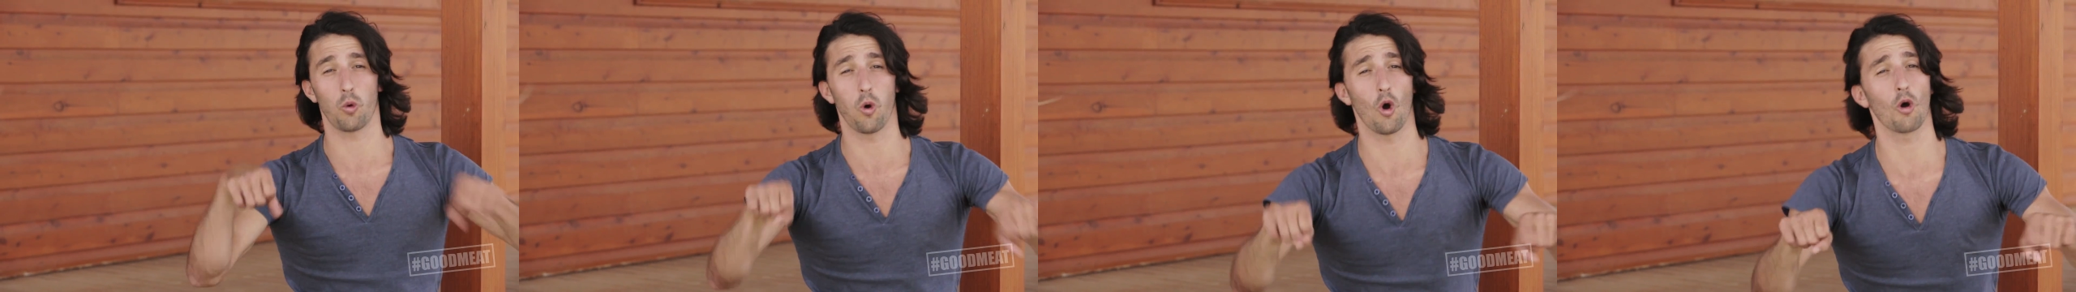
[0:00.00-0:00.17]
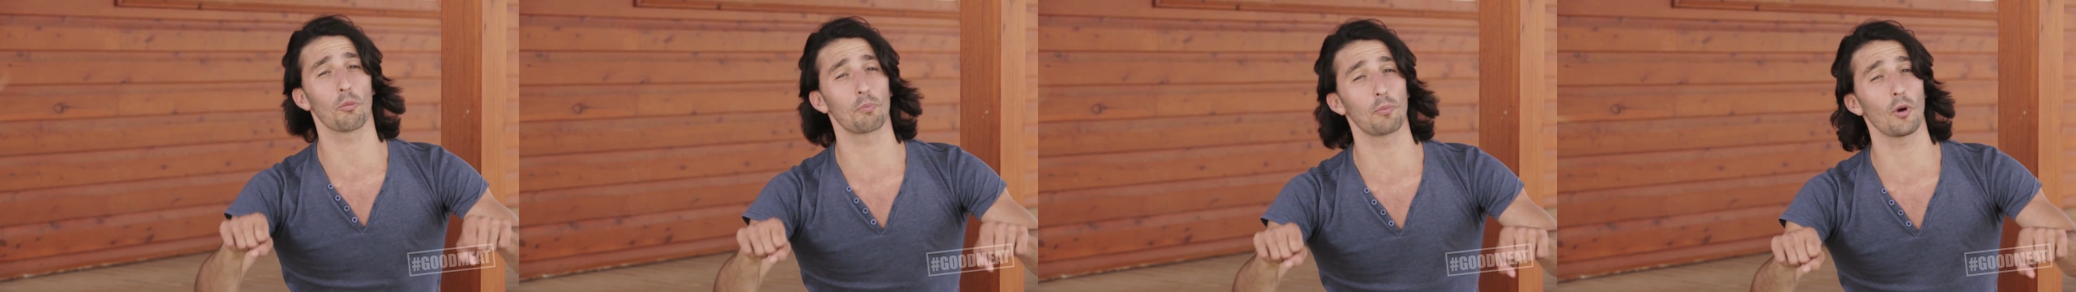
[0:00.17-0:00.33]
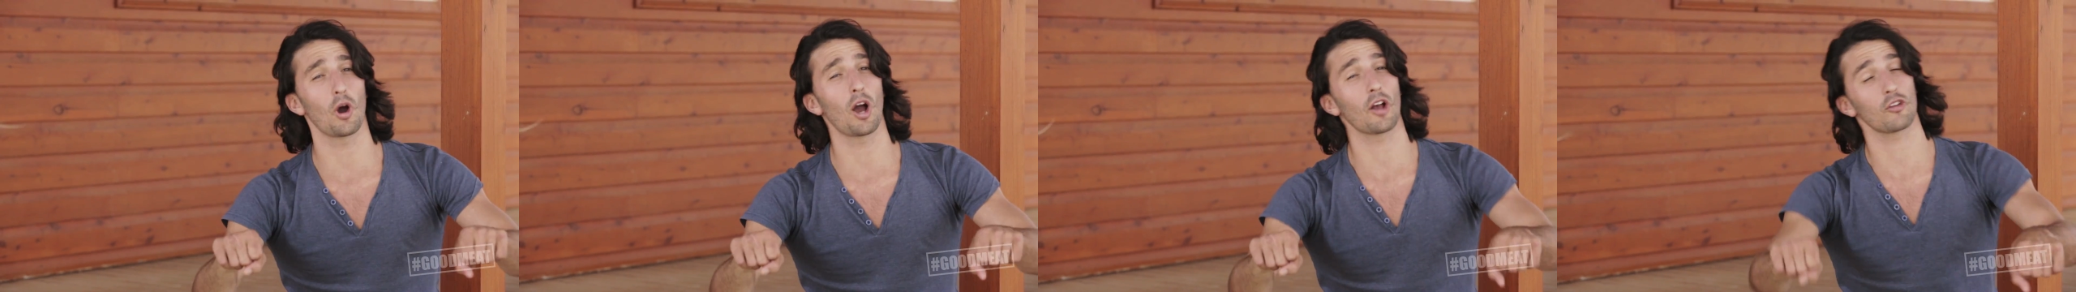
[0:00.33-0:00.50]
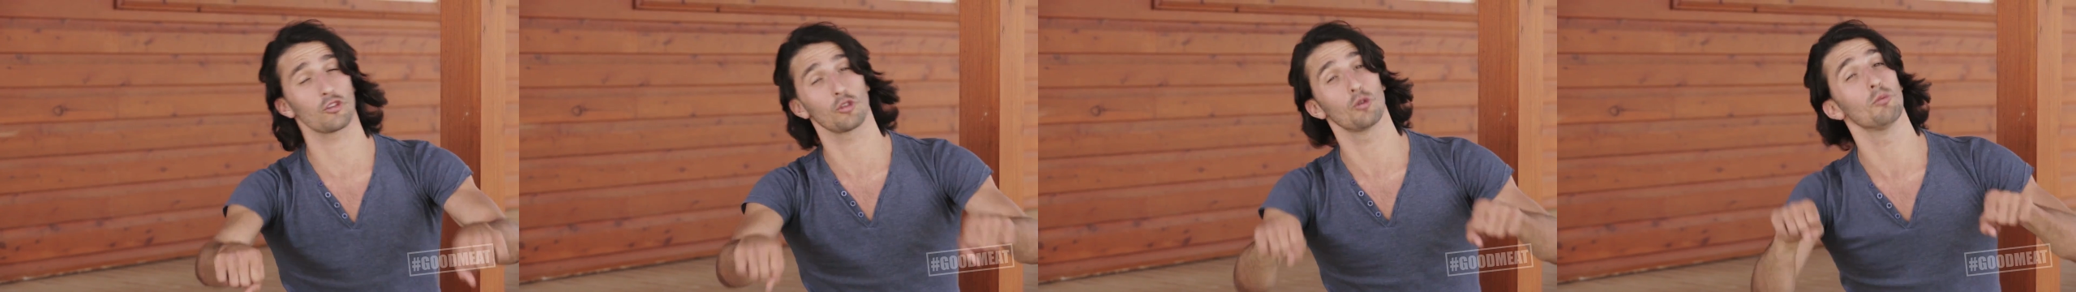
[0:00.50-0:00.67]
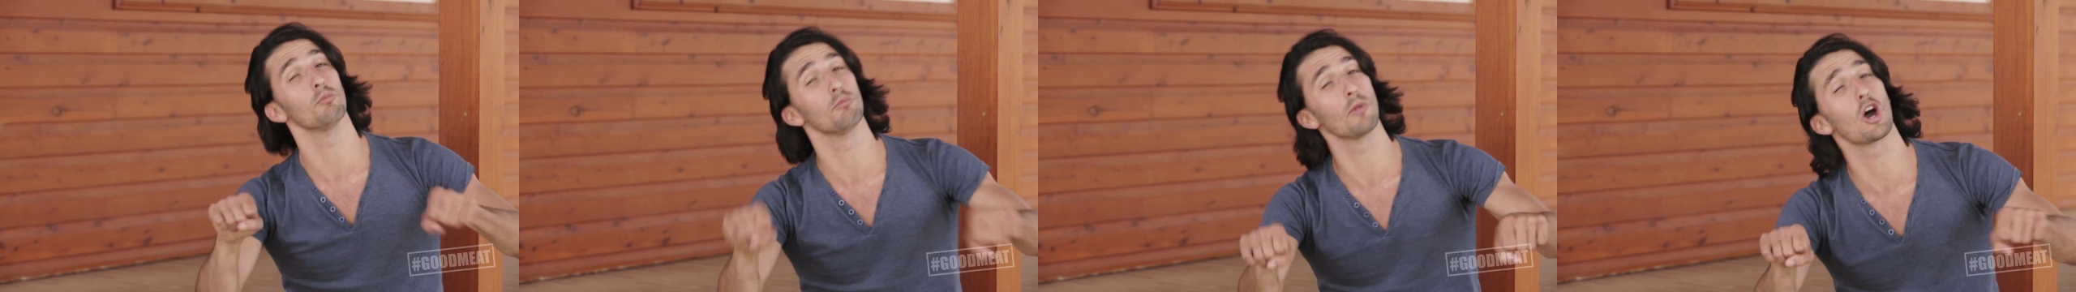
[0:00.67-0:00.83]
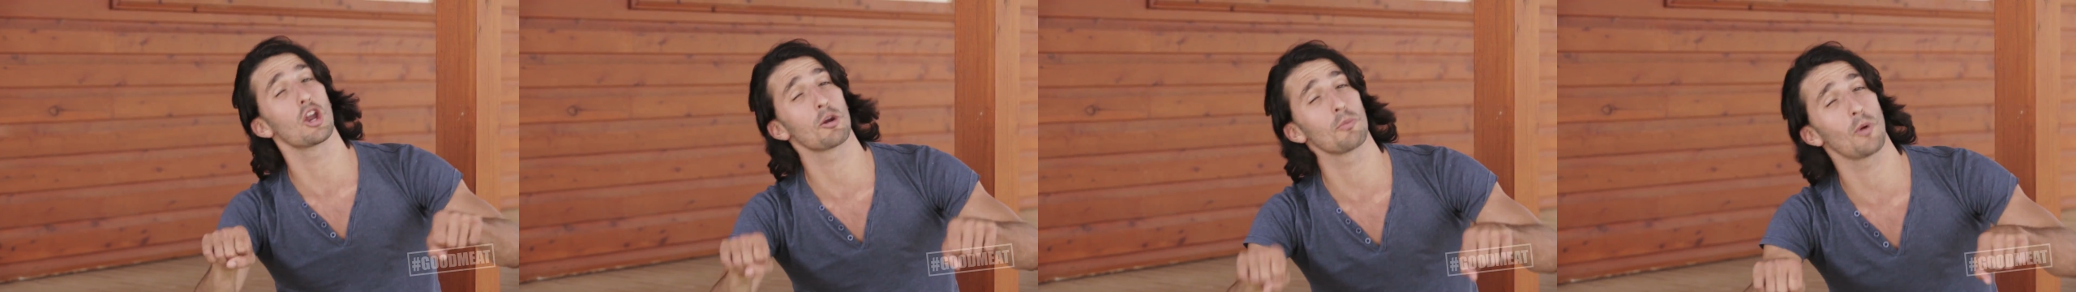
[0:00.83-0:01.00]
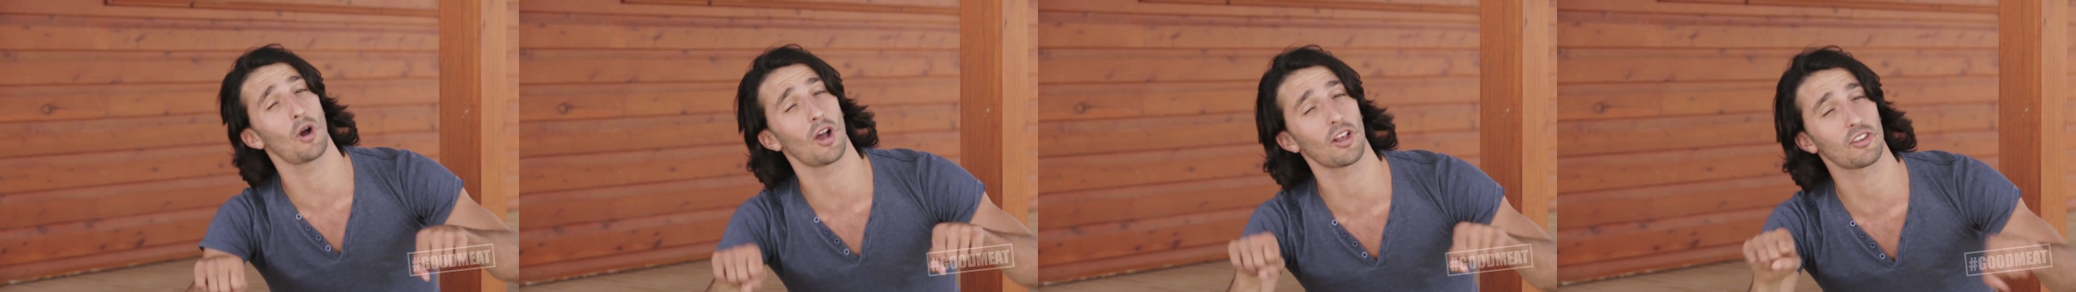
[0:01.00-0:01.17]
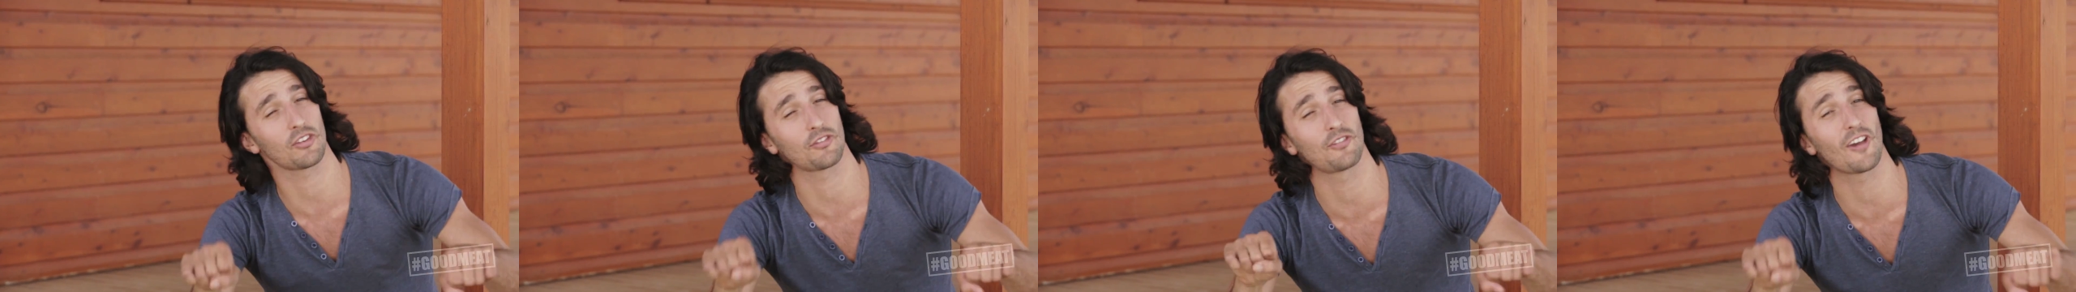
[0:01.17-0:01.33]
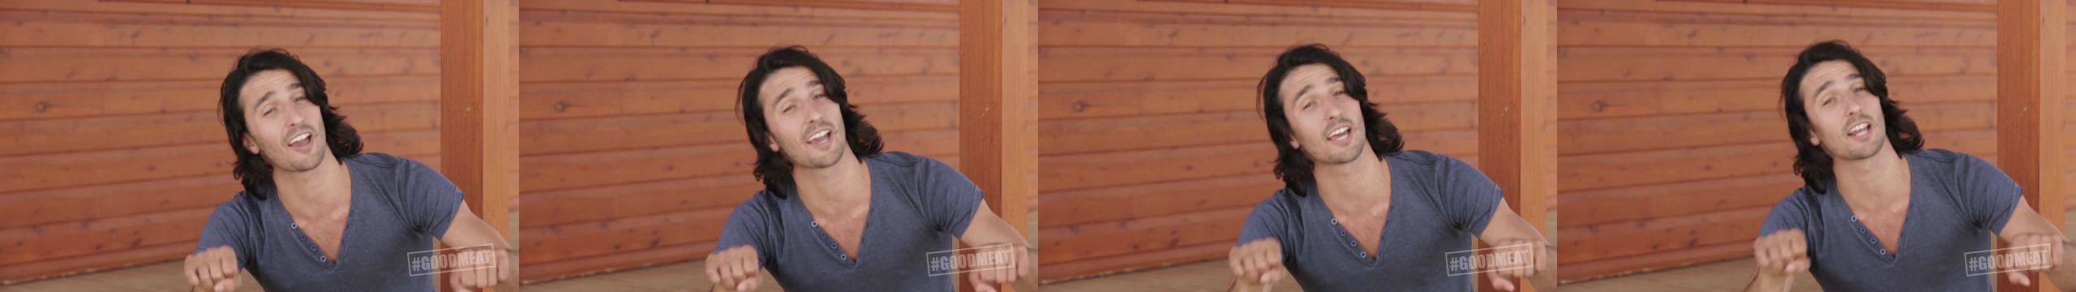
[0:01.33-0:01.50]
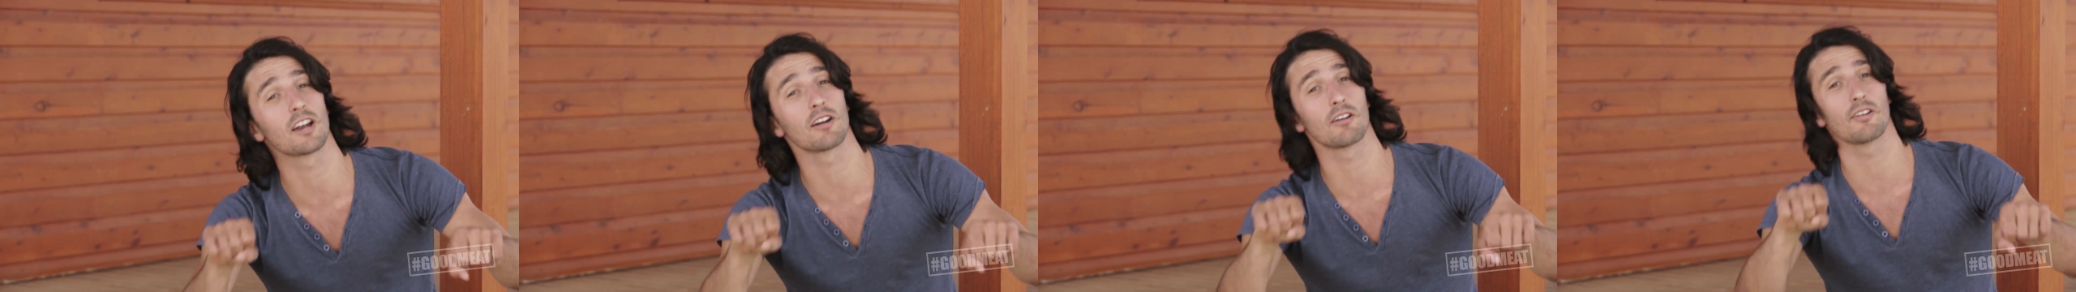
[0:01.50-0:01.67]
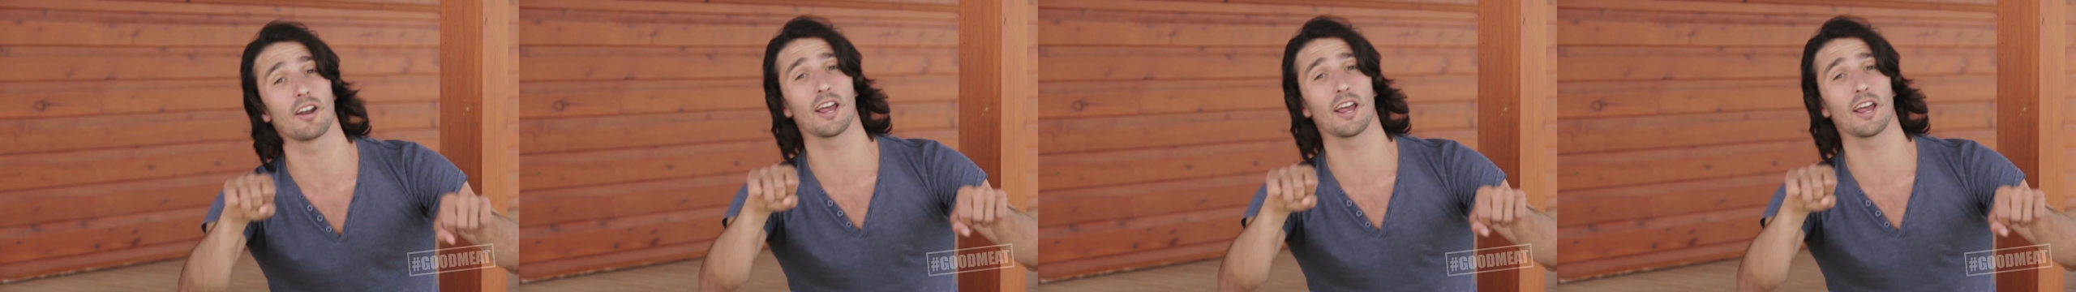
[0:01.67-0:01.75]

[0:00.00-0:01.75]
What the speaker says: quad bikes or motorbikes fanging